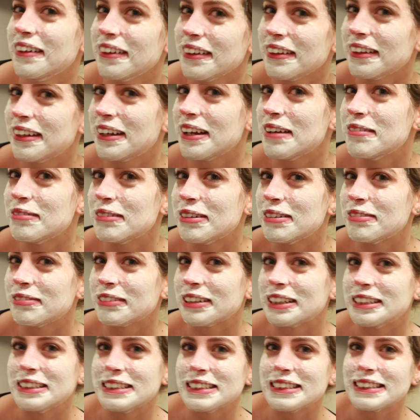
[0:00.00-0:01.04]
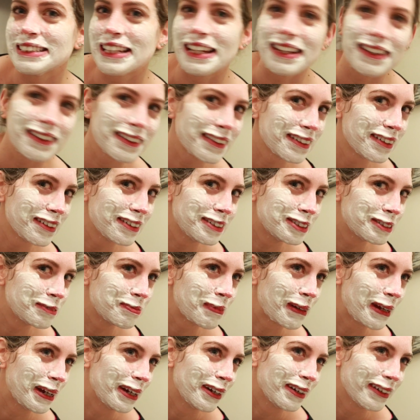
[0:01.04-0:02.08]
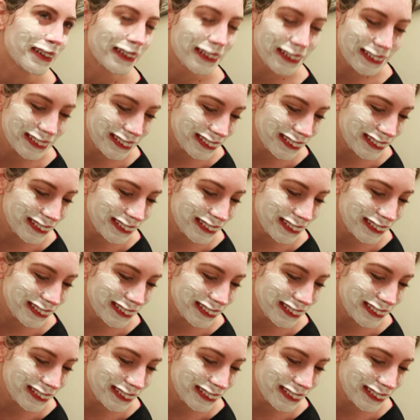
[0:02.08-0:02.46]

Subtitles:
Okay, we forget Santa Claus beard.